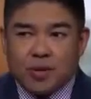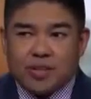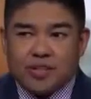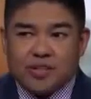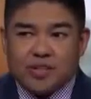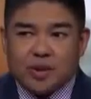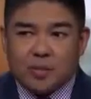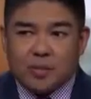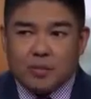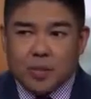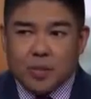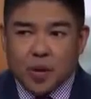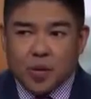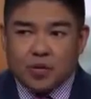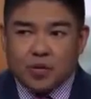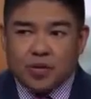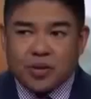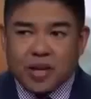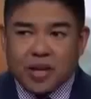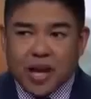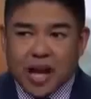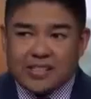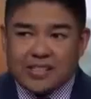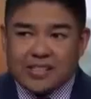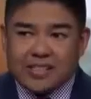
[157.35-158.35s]
because they're
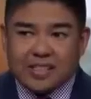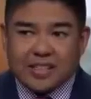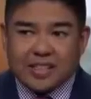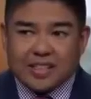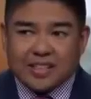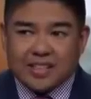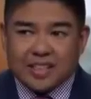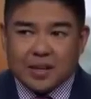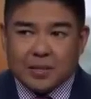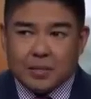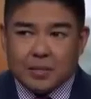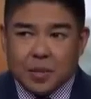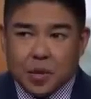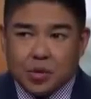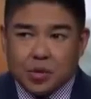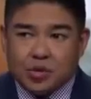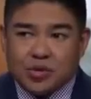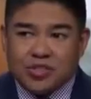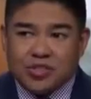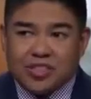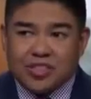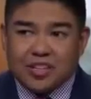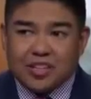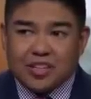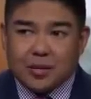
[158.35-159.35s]
both guys that let the
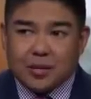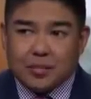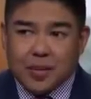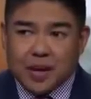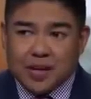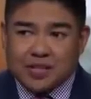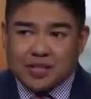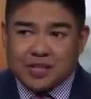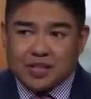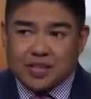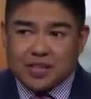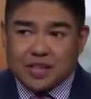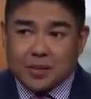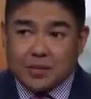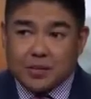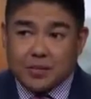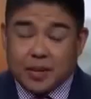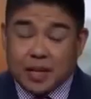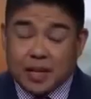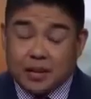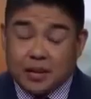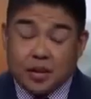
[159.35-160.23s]
emotions get the best of them.